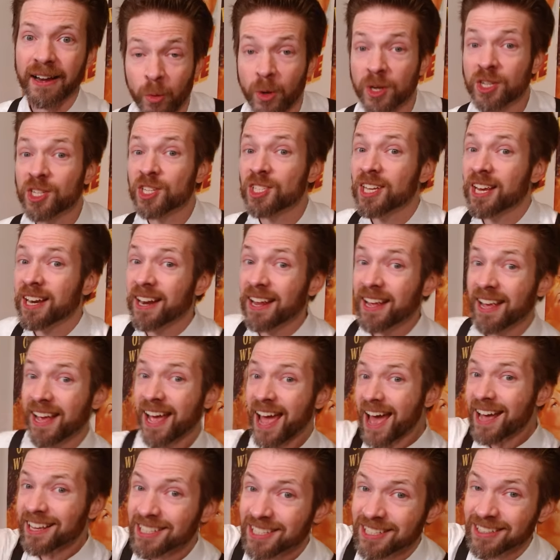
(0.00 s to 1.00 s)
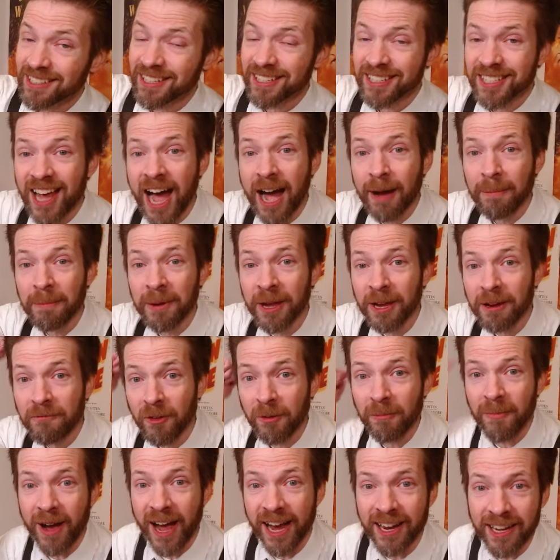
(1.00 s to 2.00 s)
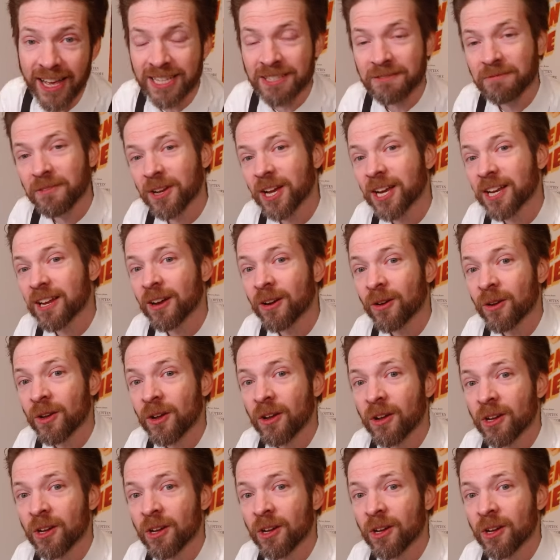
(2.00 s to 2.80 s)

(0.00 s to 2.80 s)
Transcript: Which is an excellent topic for my next video.